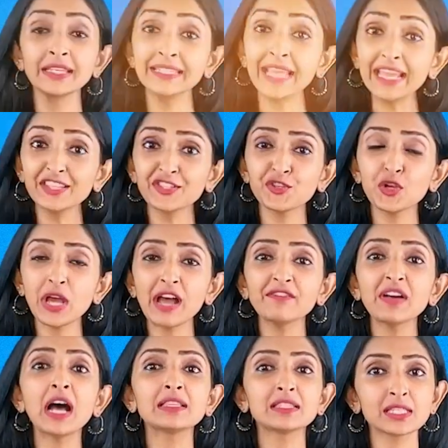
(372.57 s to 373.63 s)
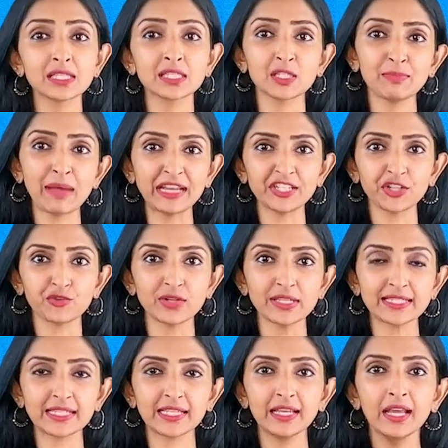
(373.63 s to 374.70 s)
Next, you have unsystematic
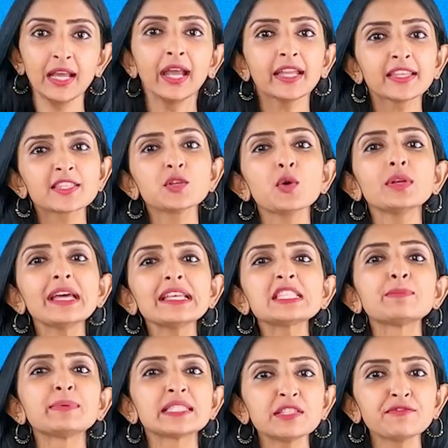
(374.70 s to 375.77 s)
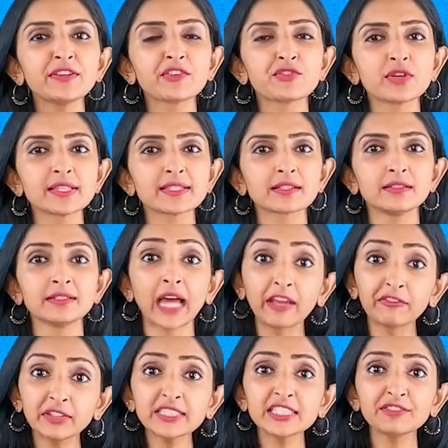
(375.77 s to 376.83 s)
risk. It's known as specific risk,
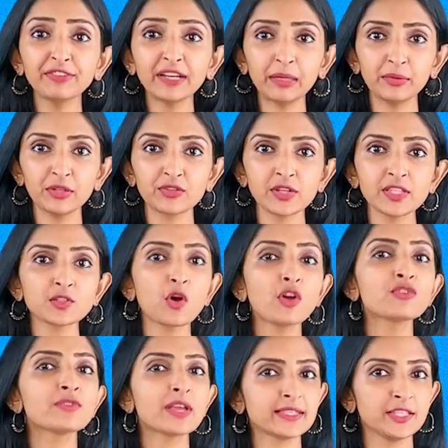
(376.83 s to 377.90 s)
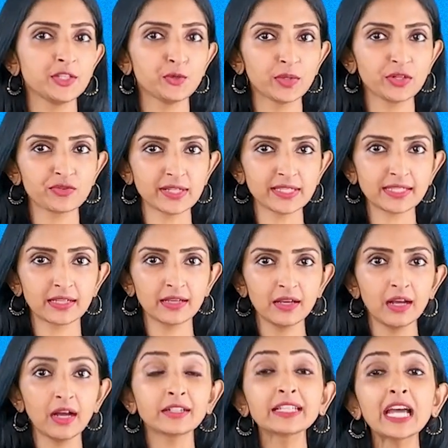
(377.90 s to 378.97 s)
diversifiable risk, or residual risk.
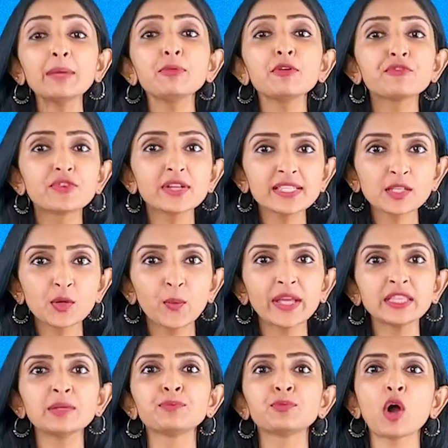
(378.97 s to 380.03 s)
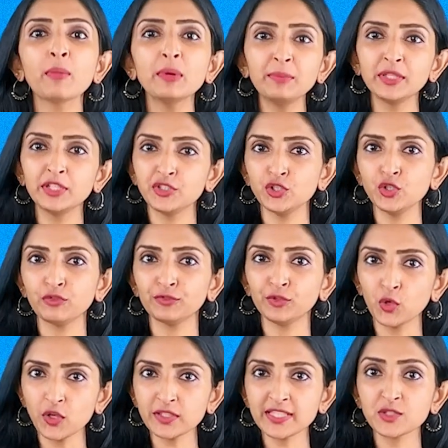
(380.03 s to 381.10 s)
A type of risk where the probability of
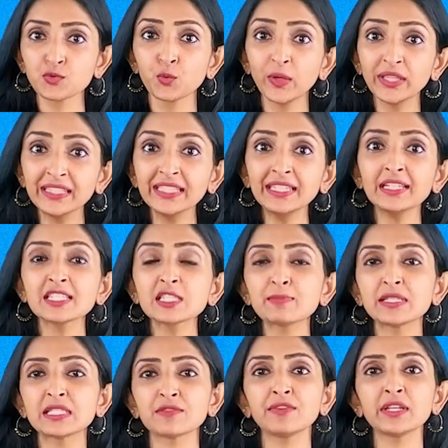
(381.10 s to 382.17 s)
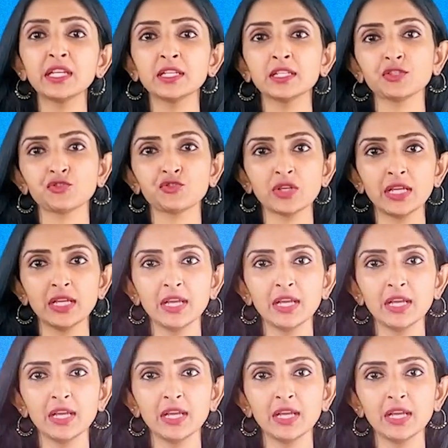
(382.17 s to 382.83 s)
loss is within a specific industry.